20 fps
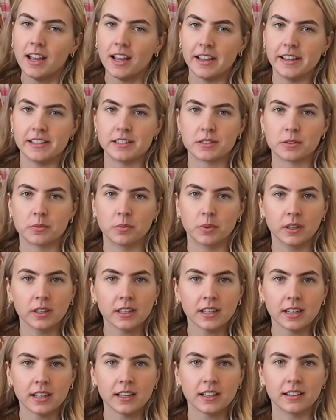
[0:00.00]
It's
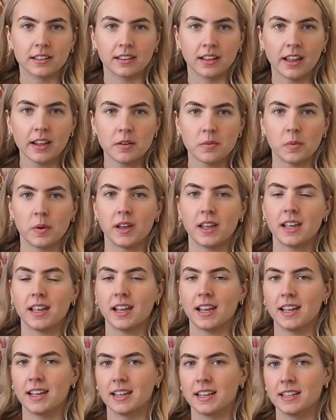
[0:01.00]
really lightweight
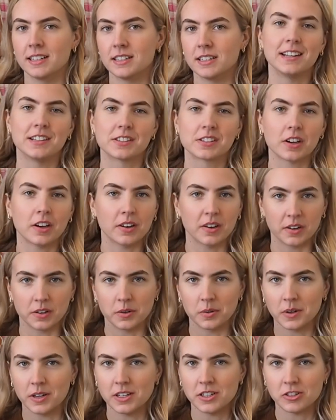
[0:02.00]
and it's got a
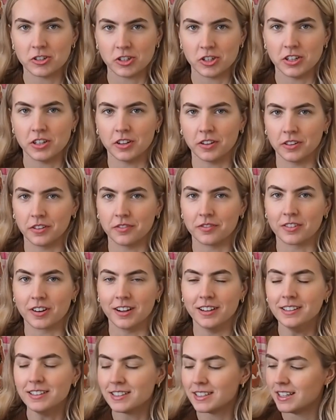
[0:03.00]
great sheen on the
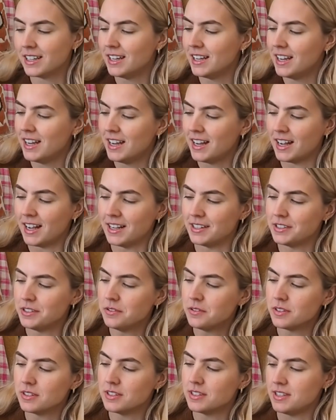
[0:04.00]
front. As you
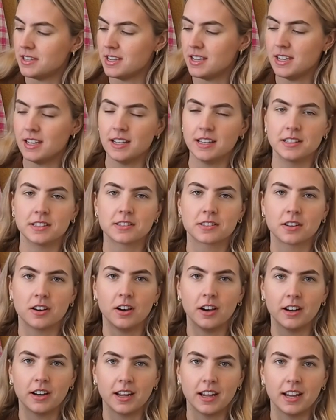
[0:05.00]
can see, it's
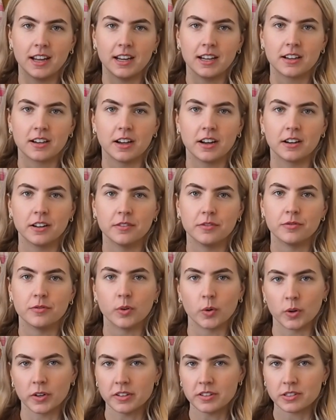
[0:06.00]
got a kind of
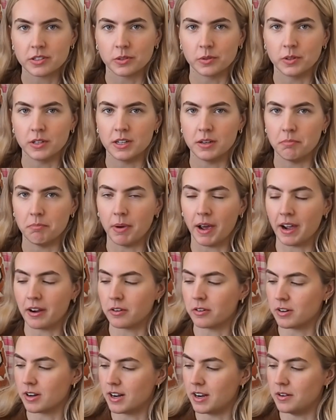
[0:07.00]
forest green
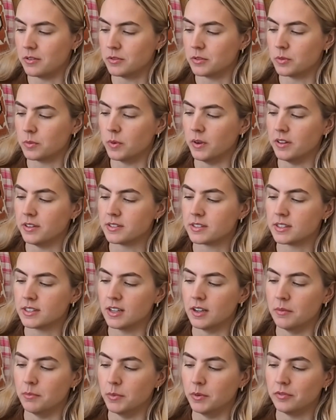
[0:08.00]
background with
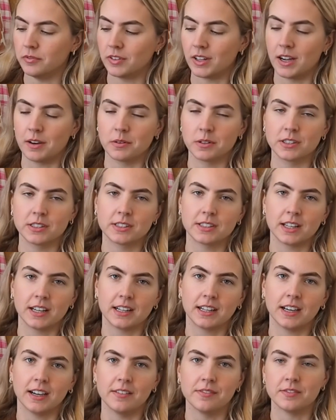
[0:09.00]
some flowers that
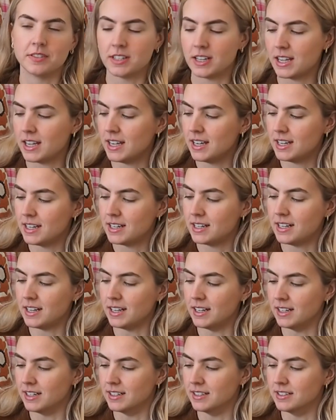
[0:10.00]
have tan
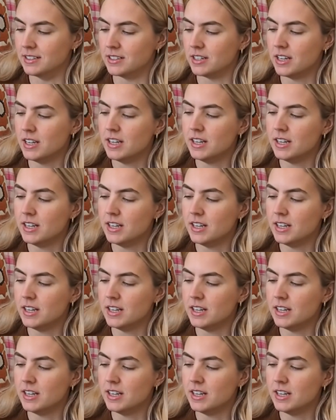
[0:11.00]
and